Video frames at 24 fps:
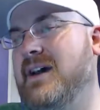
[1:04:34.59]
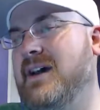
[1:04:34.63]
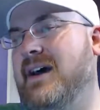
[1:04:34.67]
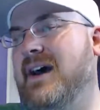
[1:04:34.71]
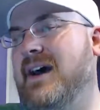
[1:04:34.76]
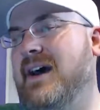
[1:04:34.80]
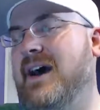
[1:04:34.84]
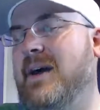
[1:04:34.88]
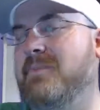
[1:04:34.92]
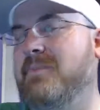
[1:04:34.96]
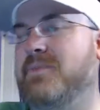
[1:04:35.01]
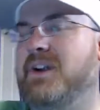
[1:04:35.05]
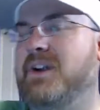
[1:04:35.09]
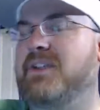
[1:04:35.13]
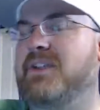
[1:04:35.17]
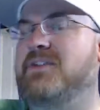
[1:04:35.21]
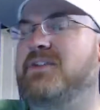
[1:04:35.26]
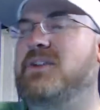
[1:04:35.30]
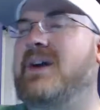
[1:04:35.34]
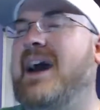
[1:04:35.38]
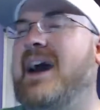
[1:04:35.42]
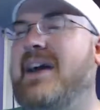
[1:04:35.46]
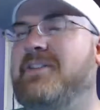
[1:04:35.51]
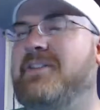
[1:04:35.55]
But if
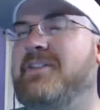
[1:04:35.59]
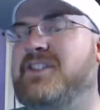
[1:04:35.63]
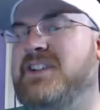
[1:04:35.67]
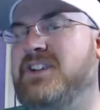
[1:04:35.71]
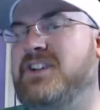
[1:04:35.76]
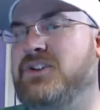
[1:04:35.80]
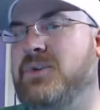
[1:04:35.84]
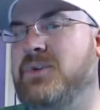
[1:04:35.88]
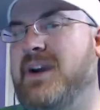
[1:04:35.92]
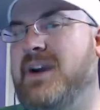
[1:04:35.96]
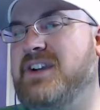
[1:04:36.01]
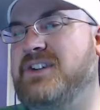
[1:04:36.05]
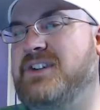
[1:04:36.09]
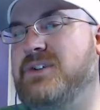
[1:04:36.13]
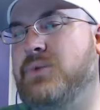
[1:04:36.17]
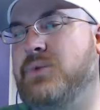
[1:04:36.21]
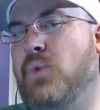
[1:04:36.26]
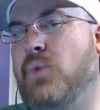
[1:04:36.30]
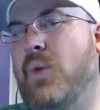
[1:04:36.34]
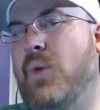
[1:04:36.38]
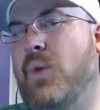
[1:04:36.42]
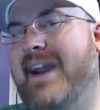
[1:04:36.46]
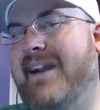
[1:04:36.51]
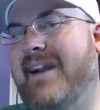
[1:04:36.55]
you have a
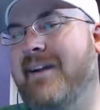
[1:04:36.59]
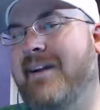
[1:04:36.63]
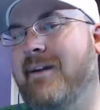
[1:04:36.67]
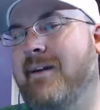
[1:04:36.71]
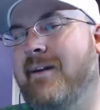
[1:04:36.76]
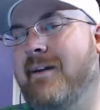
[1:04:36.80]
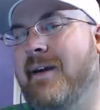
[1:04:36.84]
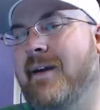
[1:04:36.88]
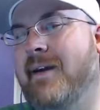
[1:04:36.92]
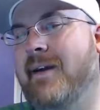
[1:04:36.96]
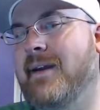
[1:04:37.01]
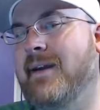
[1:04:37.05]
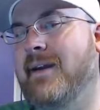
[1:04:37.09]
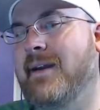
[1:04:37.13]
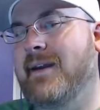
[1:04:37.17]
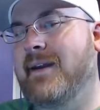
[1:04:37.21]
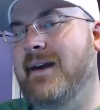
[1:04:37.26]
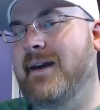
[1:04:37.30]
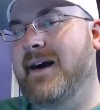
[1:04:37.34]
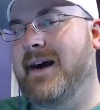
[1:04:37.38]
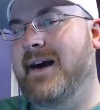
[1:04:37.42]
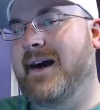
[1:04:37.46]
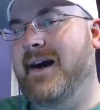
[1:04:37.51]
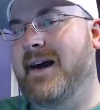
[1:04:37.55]
situation where
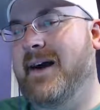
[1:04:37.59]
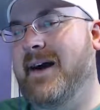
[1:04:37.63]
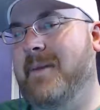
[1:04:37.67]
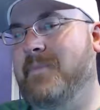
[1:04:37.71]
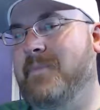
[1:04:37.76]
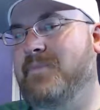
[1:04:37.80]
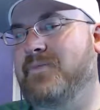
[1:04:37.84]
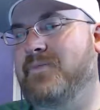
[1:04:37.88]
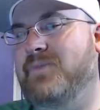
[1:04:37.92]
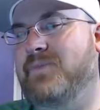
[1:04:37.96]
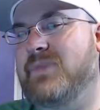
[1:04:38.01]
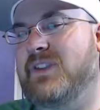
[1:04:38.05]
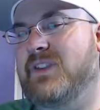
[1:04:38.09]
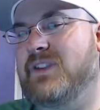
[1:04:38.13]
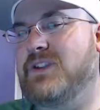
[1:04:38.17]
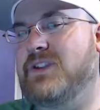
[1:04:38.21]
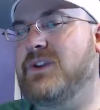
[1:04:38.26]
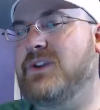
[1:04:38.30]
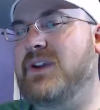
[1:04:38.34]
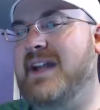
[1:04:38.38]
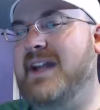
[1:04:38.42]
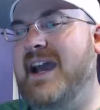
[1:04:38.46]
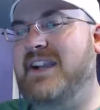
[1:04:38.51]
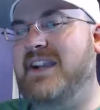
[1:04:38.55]

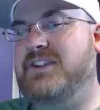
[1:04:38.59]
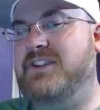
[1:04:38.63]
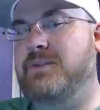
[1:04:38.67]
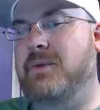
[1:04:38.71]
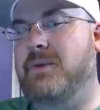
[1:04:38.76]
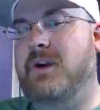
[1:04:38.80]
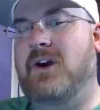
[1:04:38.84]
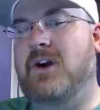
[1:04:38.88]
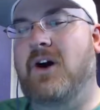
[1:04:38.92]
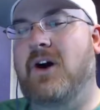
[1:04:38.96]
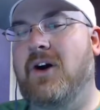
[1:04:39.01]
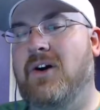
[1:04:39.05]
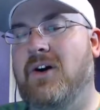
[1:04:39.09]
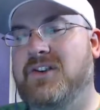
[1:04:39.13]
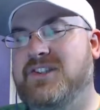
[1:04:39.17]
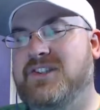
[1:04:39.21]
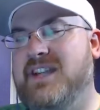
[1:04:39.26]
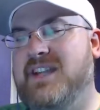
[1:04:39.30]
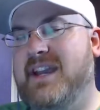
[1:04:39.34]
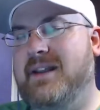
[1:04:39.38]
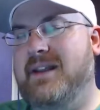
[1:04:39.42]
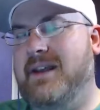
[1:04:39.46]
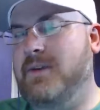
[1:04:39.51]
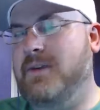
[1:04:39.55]
you could actually recall
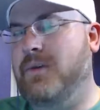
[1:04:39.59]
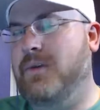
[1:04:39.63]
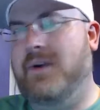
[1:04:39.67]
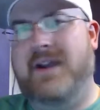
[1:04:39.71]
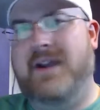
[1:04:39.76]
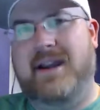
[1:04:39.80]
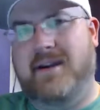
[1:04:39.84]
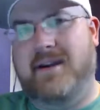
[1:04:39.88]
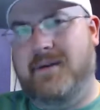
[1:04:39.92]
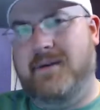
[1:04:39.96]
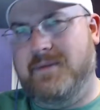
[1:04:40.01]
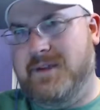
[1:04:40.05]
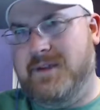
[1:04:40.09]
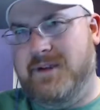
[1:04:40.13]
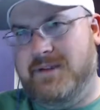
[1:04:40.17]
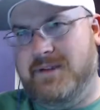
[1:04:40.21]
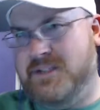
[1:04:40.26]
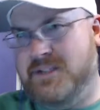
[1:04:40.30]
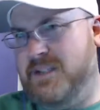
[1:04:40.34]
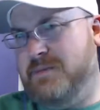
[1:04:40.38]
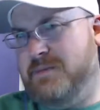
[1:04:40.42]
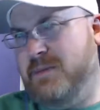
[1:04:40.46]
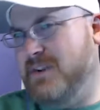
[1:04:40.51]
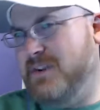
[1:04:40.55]
saying like, well,
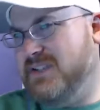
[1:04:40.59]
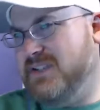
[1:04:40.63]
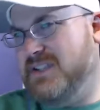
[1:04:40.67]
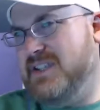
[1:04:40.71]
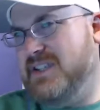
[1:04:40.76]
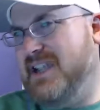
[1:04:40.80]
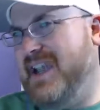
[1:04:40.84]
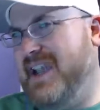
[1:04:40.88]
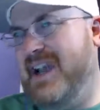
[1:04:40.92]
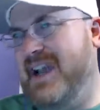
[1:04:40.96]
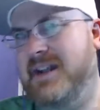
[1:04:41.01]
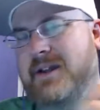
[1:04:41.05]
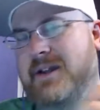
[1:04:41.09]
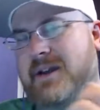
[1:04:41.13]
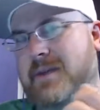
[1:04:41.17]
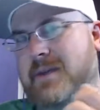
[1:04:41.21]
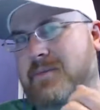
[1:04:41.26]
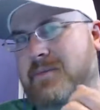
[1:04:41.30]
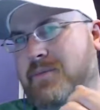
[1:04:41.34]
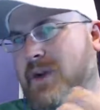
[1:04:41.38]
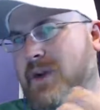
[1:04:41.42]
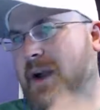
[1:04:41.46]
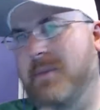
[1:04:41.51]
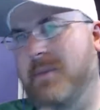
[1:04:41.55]
here's this person, he had
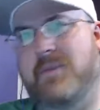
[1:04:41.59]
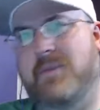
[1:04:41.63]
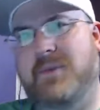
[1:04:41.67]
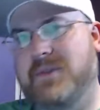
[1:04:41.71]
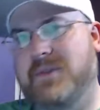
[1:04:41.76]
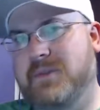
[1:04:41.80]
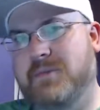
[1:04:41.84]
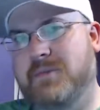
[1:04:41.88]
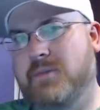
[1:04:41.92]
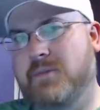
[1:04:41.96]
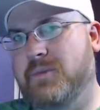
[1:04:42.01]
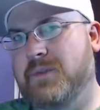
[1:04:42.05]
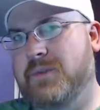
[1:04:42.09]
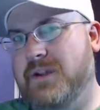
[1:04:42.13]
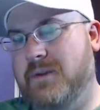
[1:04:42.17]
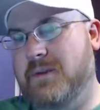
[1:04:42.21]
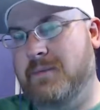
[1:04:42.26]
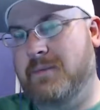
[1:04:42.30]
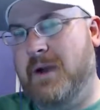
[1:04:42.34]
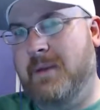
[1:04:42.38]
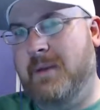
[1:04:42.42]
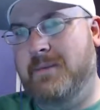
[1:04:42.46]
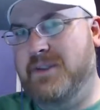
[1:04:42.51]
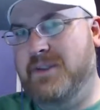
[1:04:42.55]
a problem
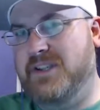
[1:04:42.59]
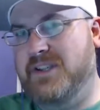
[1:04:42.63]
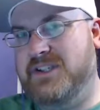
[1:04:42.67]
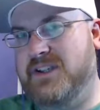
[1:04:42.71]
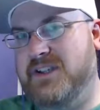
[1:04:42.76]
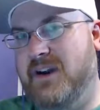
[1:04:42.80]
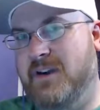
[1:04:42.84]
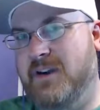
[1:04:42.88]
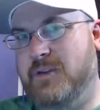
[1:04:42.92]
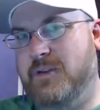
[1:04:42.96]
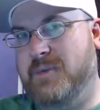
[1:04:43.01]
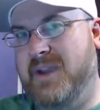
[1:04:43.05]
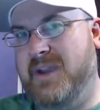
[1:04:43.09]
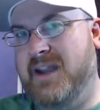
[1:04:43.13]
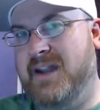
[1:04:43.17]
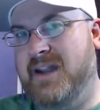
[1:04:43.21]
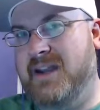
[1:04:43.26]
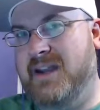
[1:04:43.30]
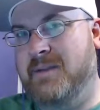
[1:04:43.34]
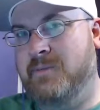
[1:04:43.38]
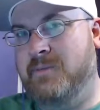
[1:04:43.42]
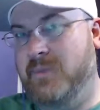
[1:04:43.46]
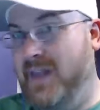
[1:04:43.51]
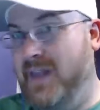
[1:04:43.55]
with his car at the
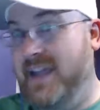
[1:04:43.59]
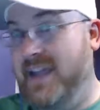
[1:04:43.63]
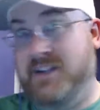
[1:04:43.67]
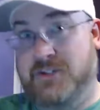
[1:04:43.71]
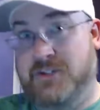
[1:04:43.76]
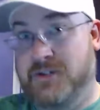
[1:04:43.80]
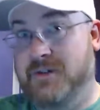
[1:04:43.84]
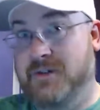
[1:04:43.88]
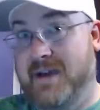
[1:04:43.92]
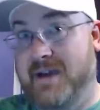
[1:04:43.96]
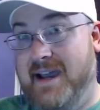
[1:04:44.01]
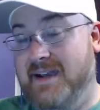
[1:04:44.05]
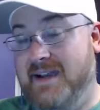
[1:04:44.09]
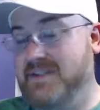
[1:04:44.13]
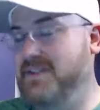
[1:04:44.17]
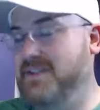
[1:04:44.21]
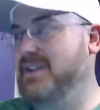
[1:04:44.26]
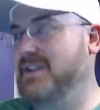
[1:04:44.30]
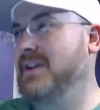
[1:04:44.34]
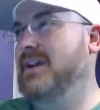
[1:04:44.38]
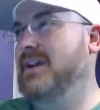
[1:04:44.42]
beginning, like Truex,